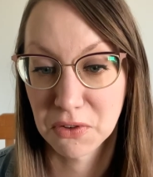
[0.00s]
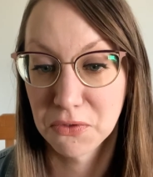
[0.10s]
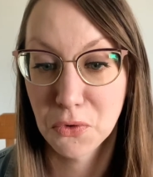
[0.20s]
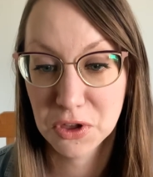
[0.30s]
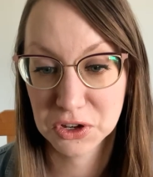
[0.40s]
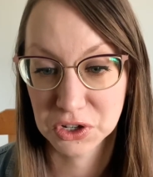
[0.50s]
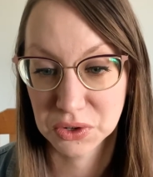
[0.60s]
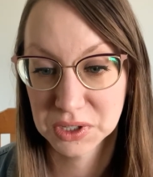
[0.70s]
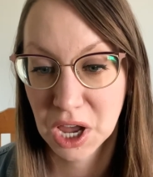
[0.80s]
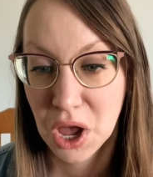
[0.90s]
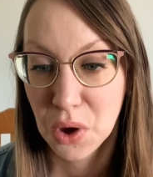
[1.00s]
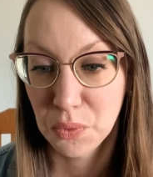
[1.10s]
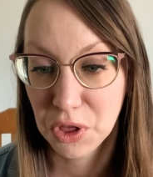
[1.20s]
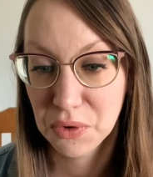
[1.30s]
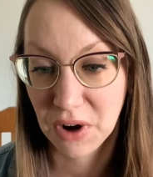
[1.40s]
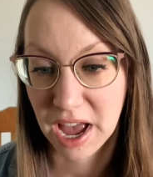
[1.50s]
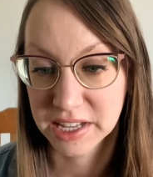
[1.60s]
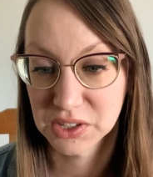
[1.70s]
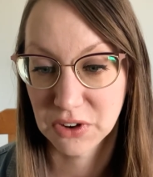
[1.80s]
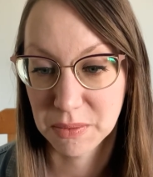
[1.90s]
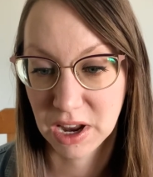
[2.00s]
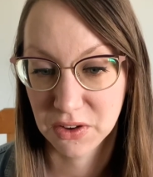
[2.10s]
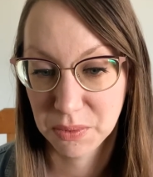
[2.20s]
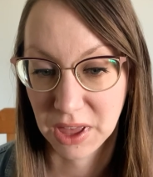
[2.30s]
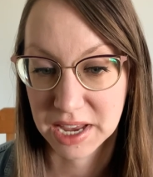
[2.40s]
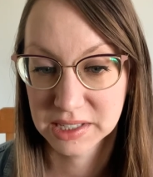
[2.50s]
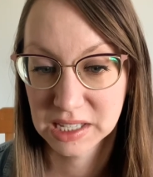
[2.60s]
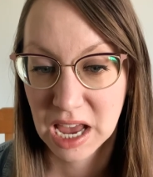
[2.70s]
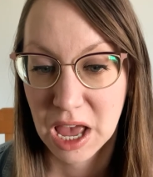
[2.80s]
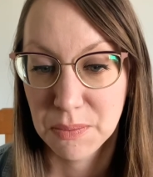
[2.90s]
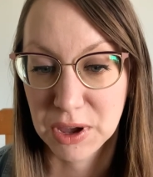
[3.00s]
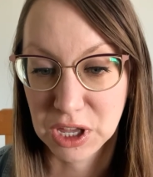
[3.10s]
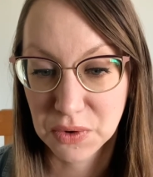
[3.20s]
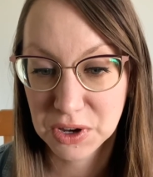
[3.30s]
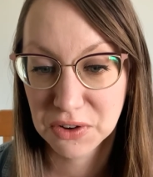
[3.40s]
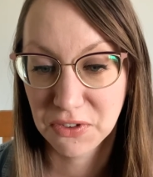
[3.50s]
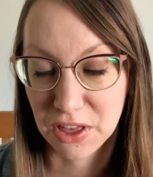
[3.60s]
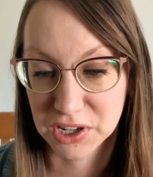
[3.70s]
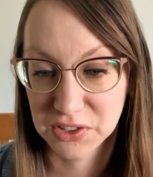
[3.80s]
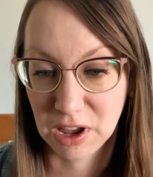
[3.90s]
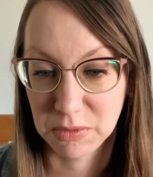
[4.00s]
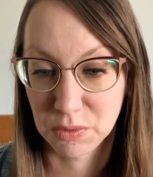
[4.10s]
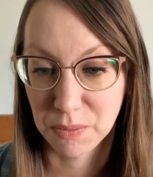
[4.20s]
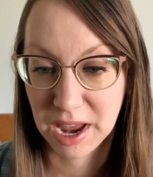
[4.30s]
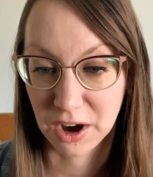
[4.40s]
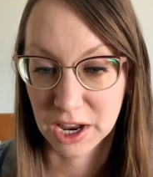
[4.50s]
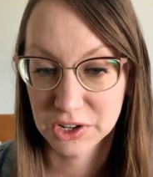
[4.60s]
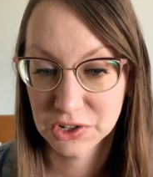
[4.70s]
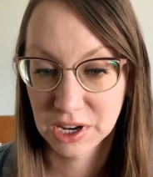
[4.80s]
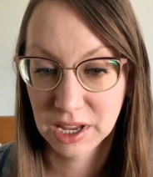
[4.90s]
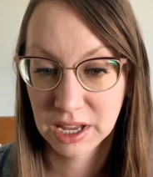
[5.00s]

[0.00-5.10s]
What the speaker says: for the Jews, will arise from another place, but you and your father's family will perish.